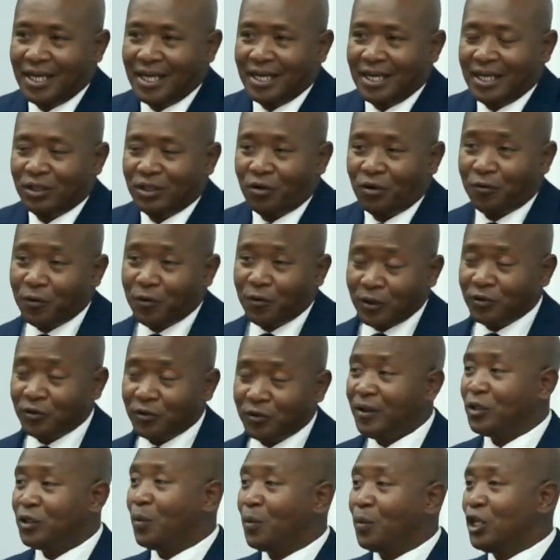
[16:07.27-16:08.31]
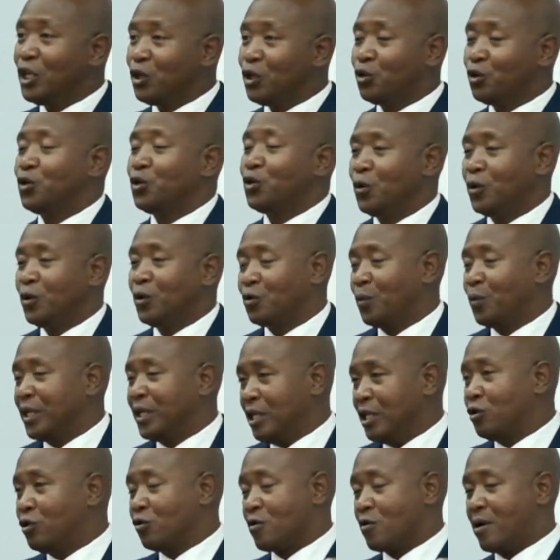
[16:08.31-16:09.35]
The first things we need to do is we
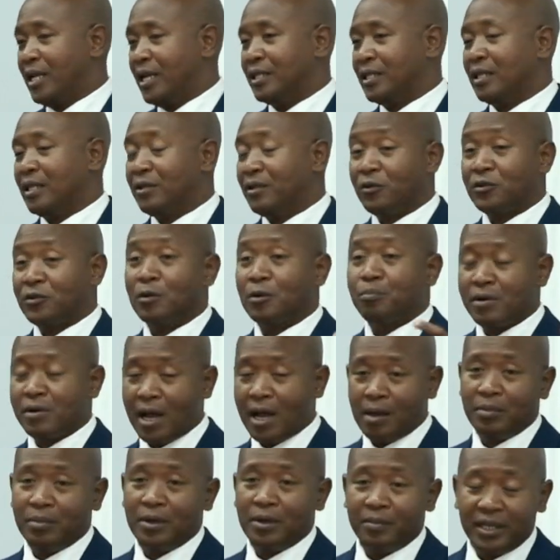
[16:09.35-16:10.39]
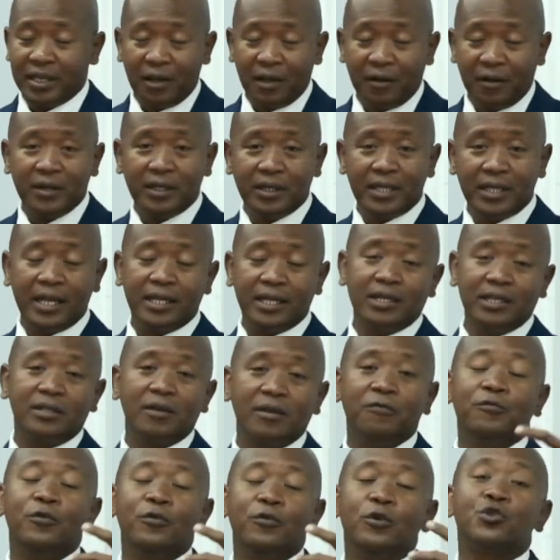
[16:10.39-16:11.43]
need to realize that there's a problem, and I think that is the
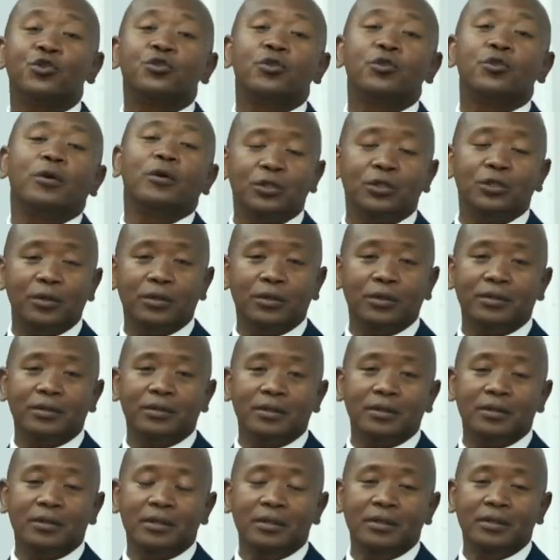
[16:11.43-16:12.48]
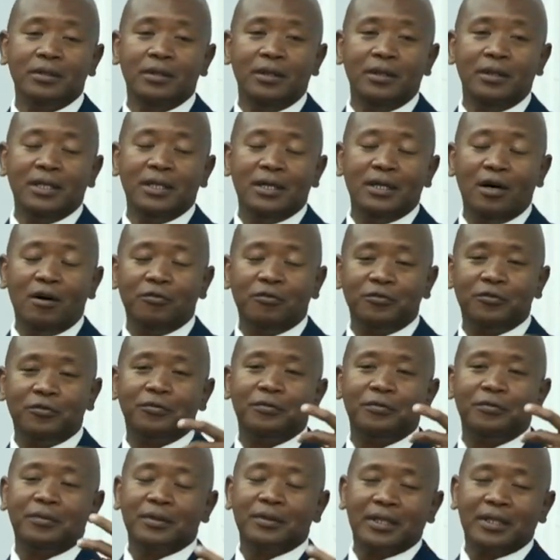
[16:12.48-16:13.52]
first solution of
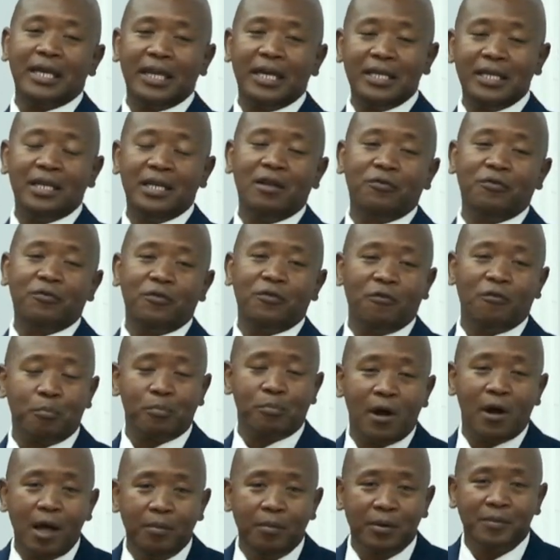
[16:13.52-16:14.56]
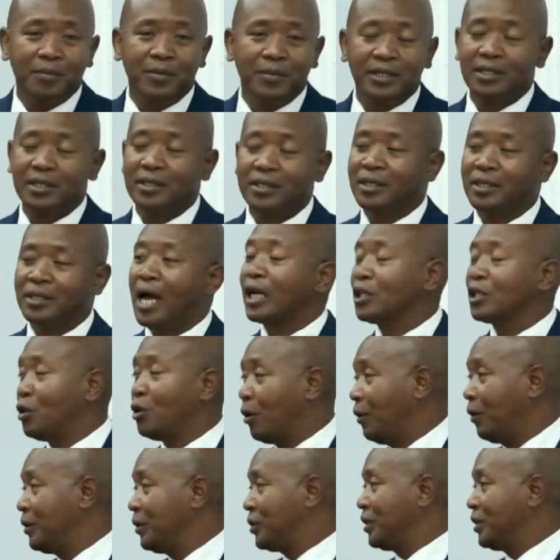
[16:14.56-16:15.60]
getting after the problem is
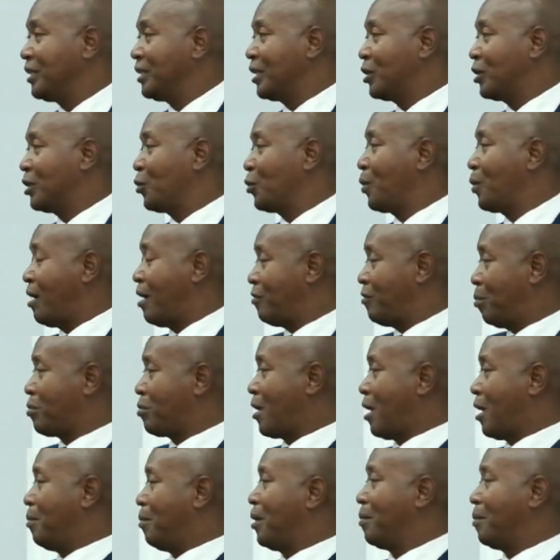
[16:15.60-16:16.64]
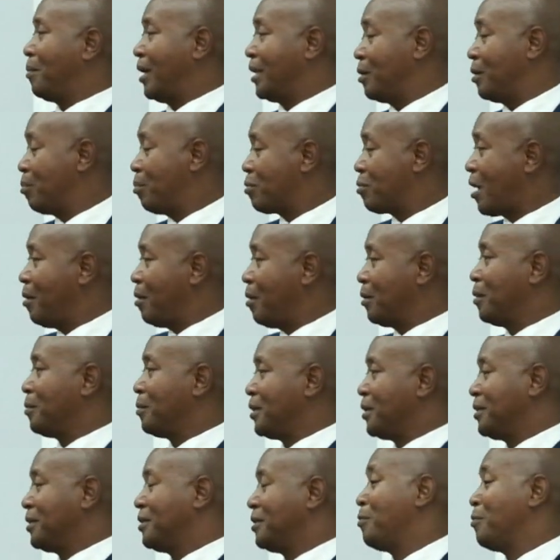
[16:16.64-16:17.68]
acknowledging that we have a problem, and the problem
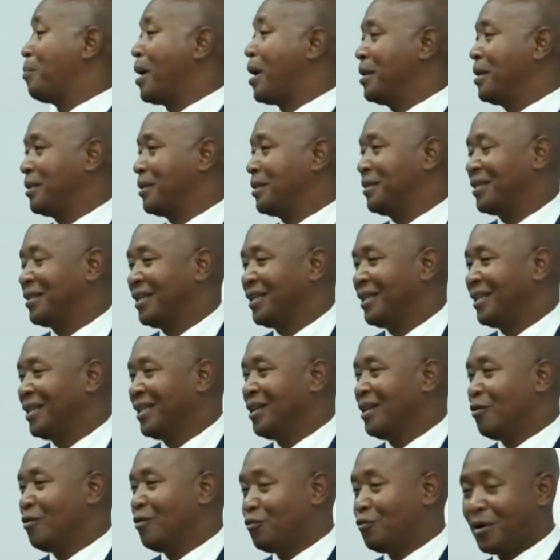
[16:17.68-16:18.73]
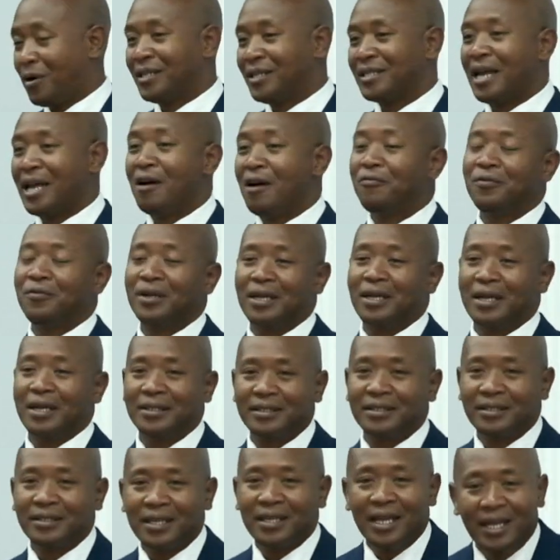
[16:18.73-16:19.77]
is dependency for us
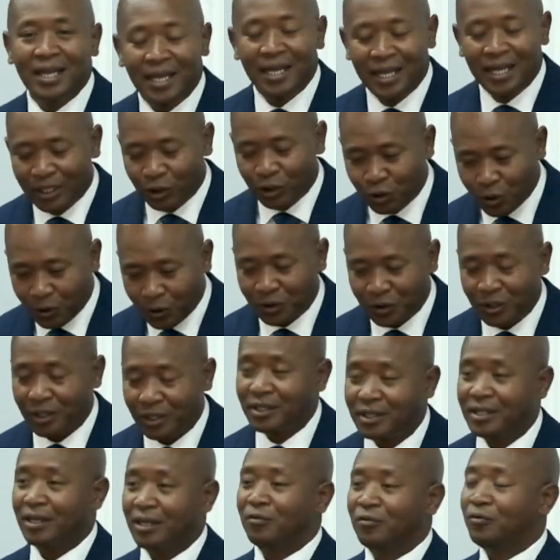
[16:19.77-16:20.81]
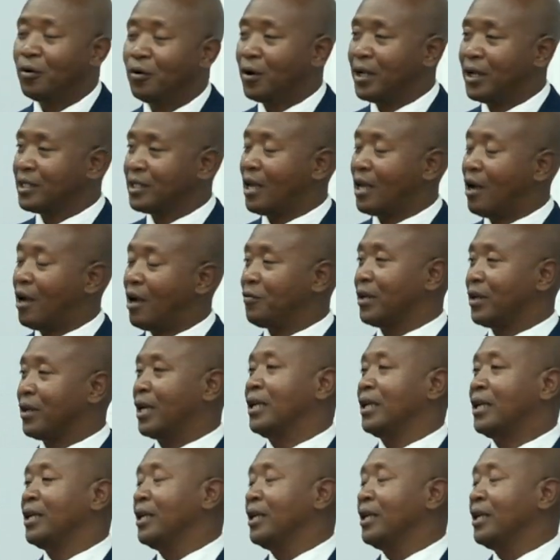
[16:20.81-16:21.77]
African churches and for us African